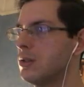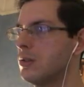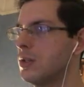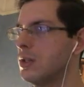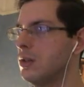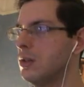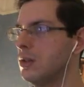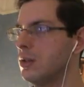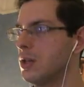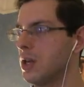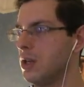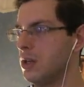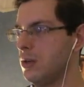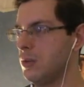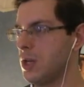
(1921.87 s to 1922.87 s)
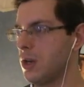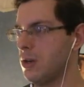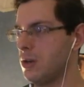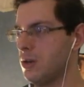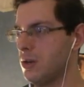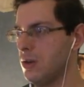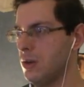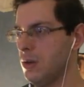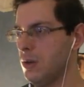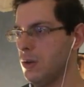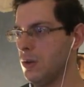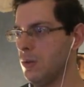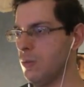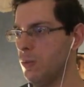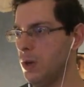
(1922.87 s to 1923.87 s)
Oh, hello. Okay, here we go.
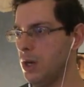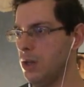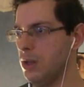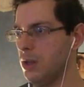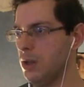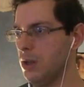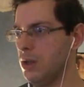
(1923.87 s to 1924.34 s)
One.